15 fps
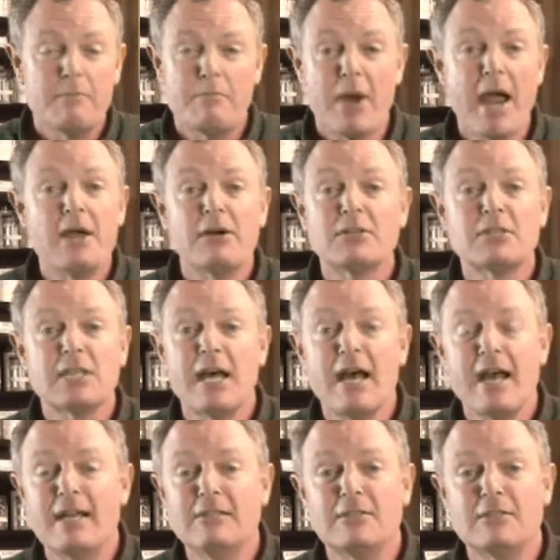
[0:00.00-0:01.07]

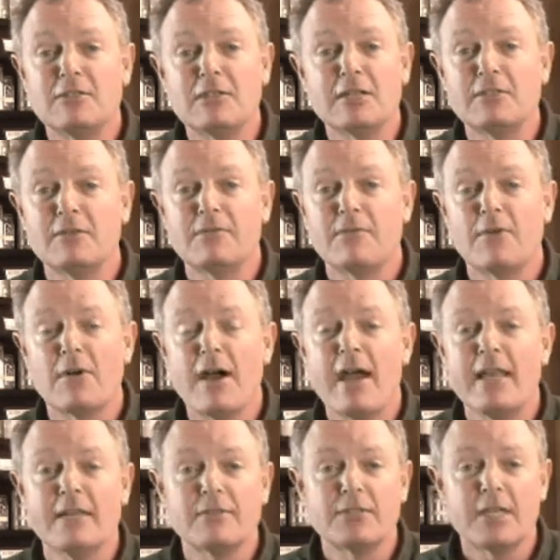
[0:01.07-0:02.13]
biocides, such a
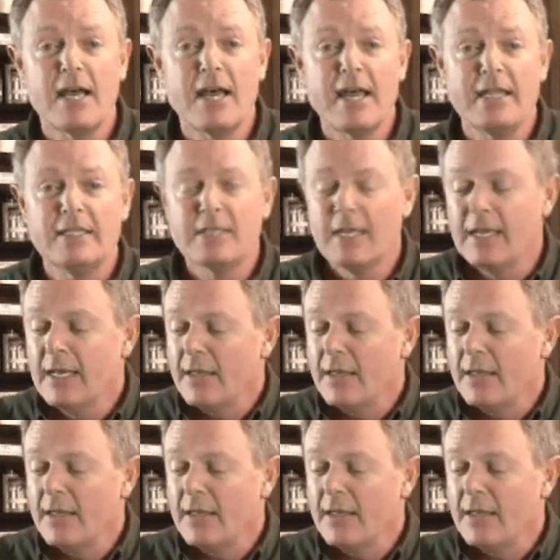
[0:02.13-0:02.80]
variety of sides